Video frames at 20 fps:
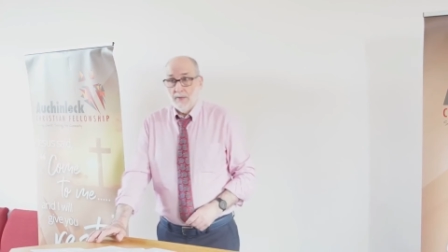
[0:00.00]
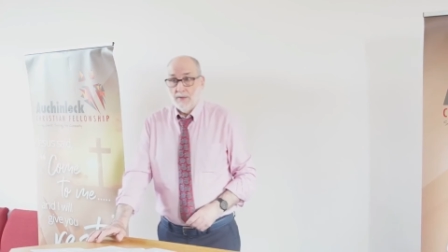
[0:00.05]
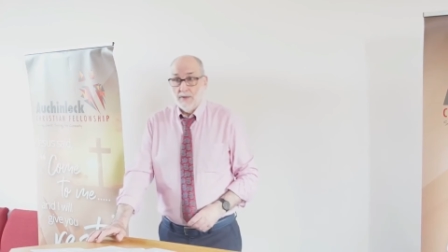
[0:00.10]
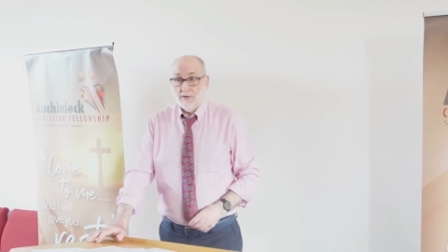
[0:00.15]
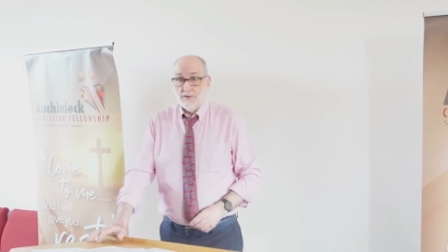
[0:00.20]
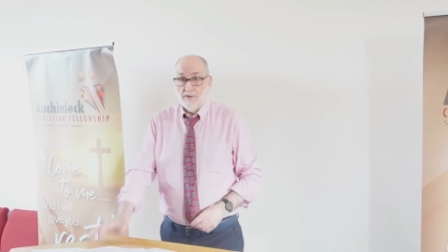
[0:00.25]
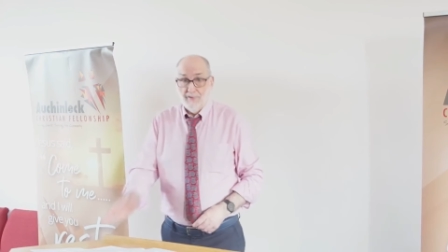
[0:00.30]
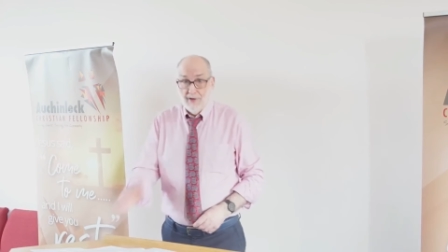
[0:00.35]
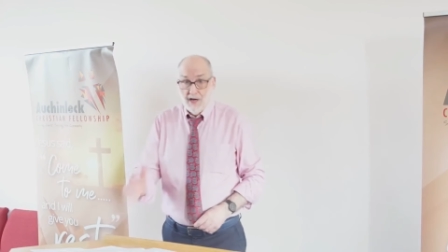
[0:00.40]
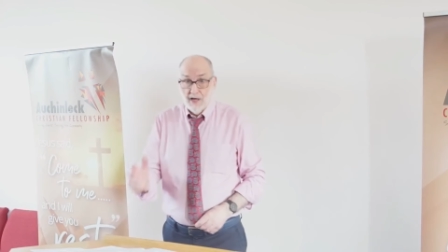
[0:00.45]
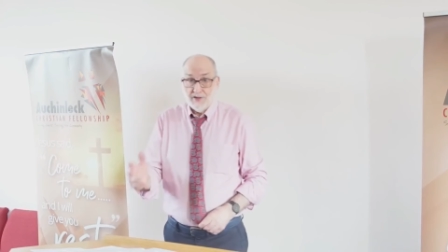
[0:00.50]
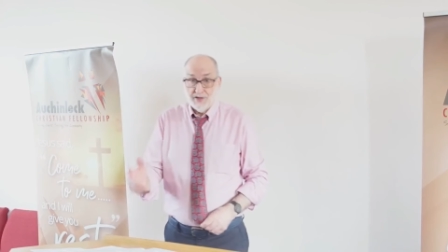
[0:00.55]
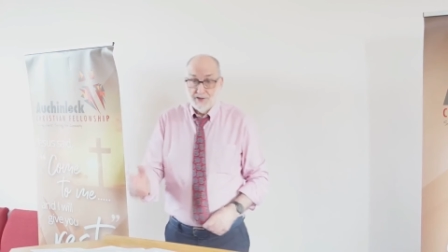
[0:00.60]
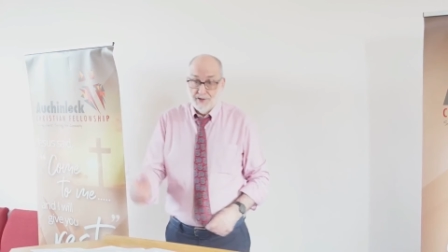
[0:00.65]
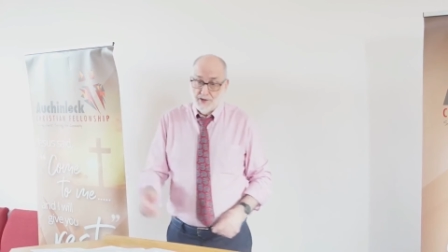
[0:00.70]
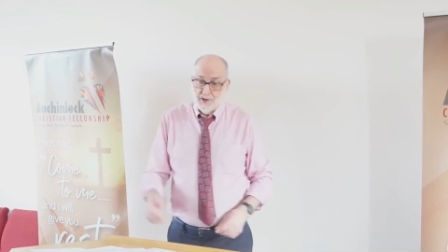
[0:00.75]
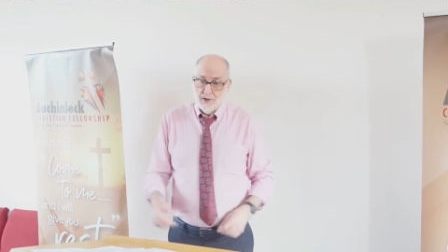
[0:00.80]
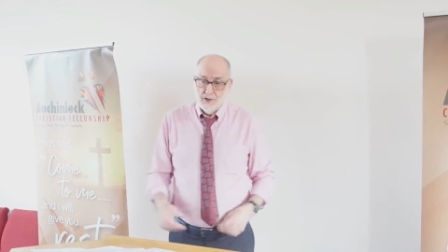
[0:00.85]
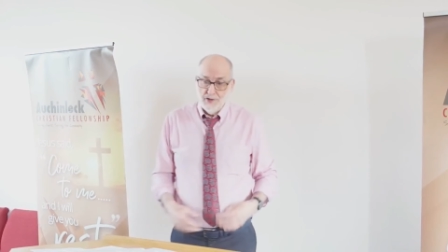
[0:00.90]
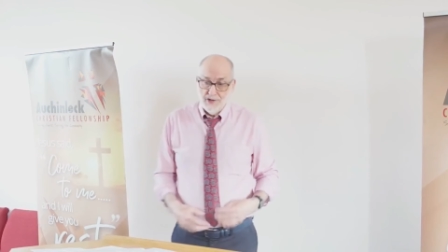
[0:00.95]
There's a verse
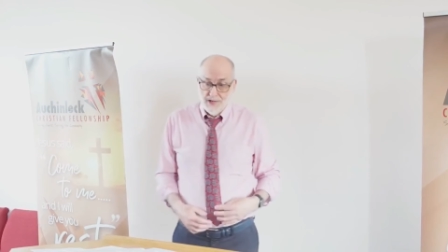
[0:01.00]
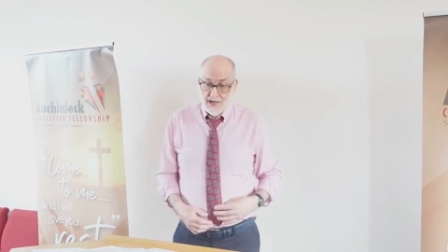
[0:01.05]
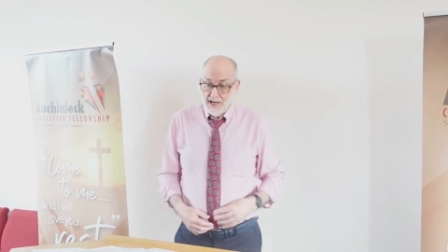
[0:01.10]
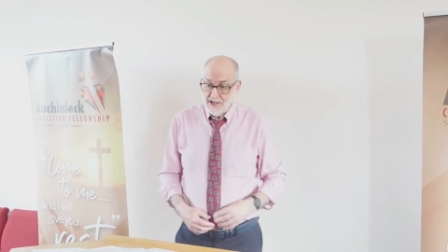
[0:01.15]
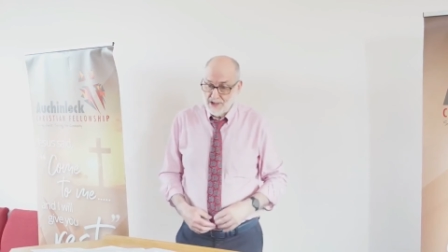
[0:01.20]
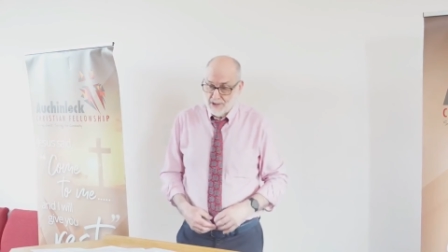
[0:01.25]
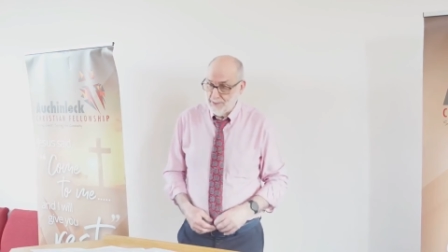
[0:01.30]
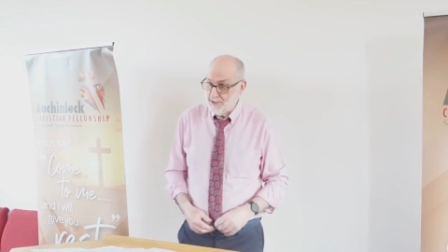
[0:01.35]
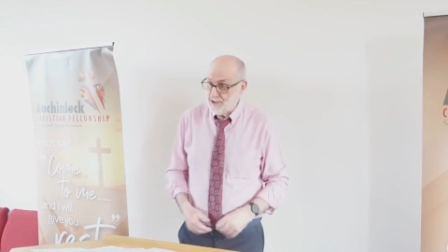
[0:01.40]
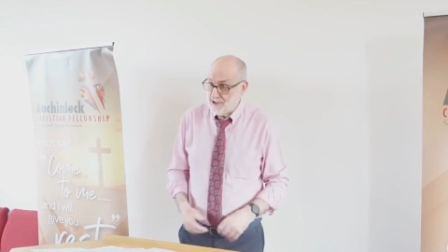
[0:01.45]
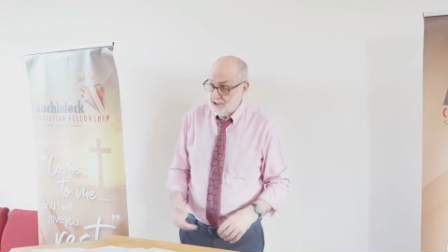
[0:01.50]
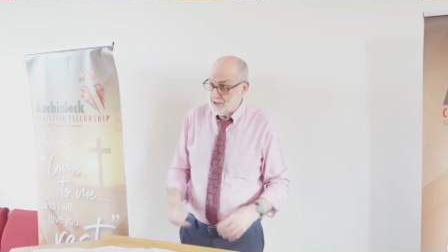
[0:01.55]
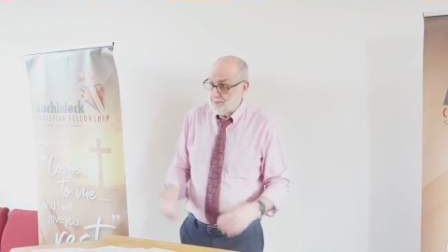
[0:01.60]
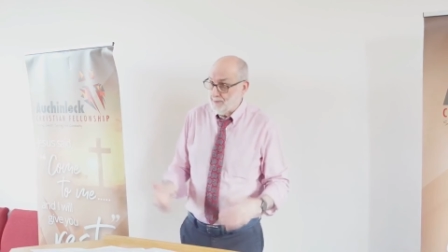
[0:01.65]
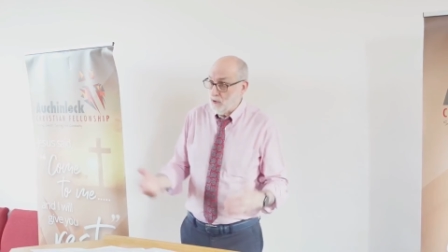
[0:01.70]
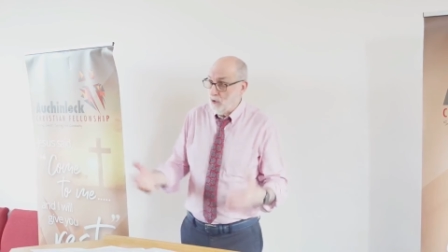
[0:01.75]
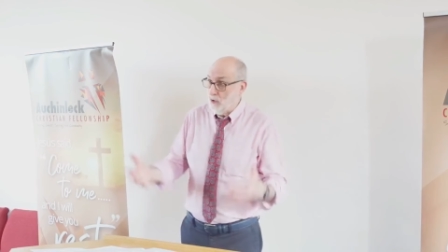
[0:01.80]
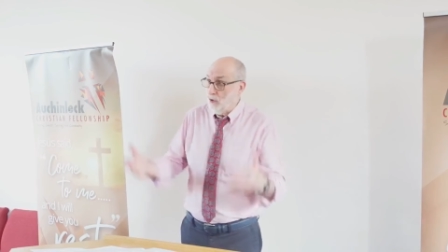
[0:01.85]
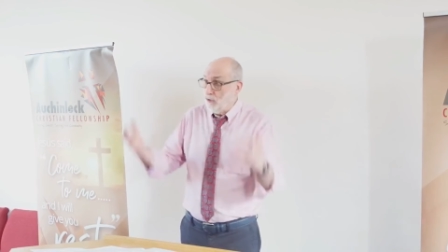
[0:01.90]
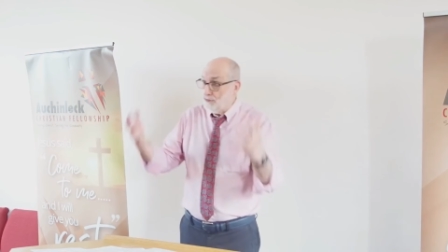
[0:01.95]
in the New Testament that says,
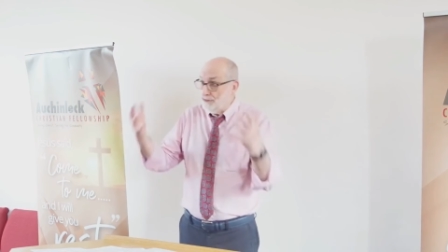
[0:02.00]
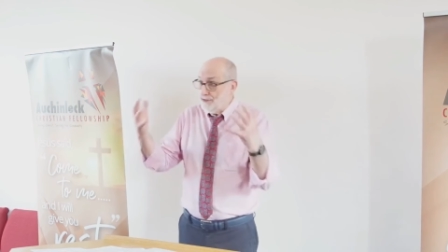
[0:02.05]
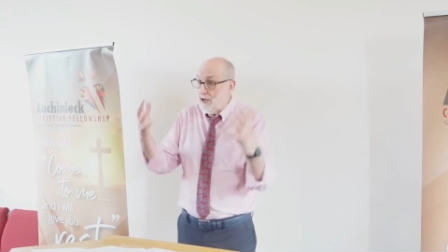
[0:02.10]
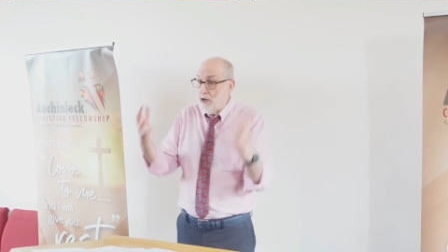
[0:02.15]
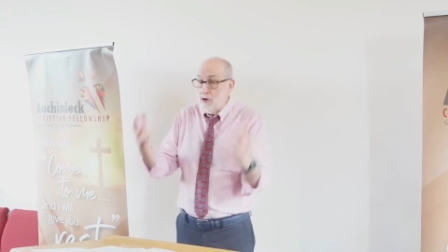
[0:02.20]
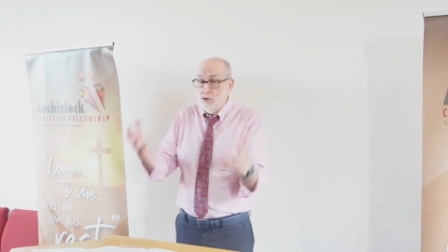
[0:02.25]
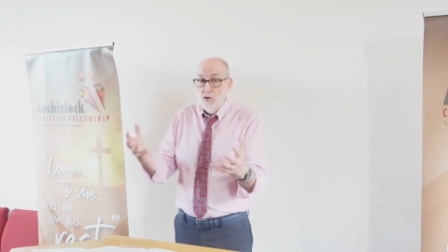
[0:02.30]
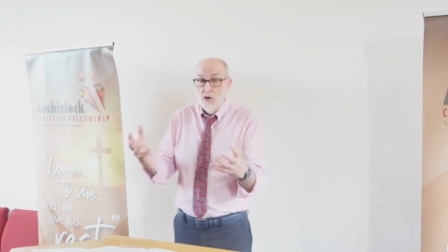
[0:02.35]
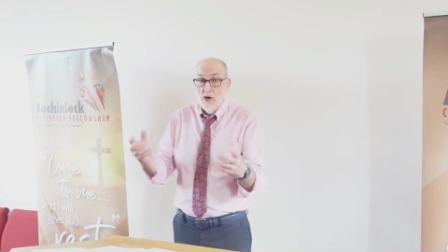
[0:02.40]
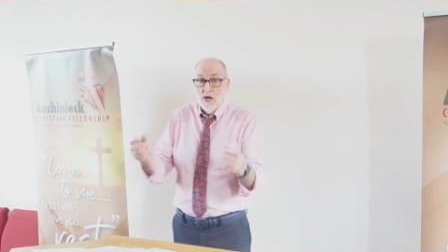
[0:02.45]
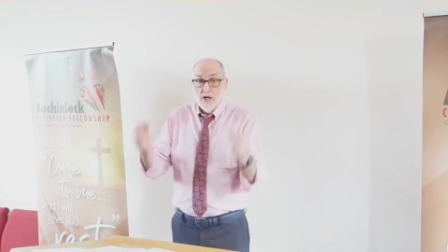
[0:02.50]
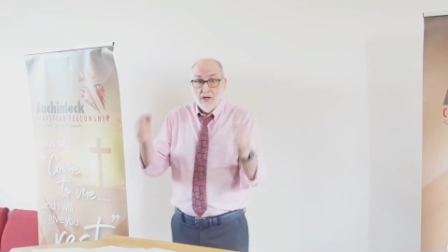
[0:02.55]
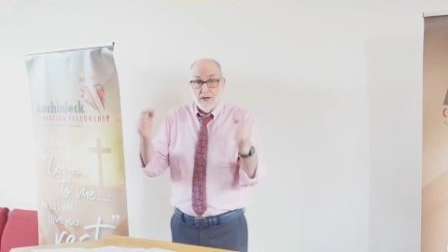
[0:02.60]
behold, now.